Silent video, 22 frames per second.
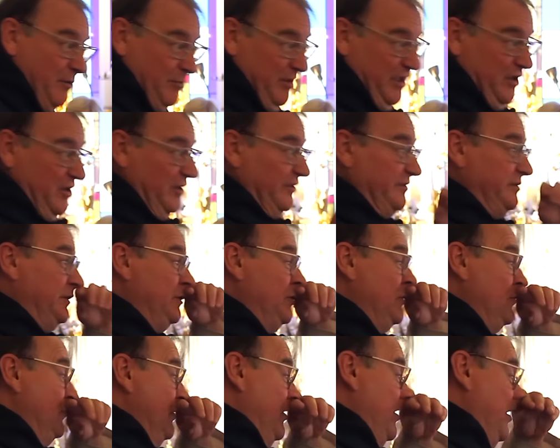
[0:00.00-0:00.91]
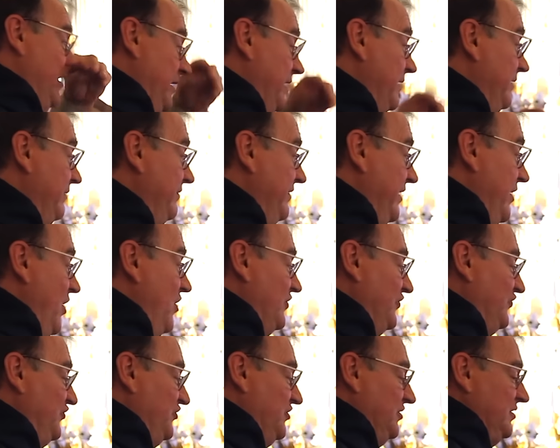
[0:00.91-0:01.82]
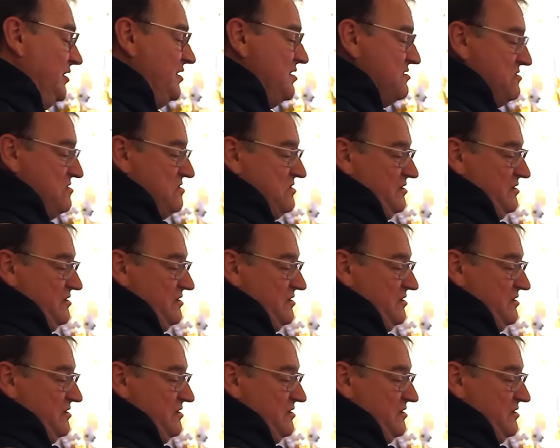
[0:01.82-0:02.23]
Because, you know, in theology,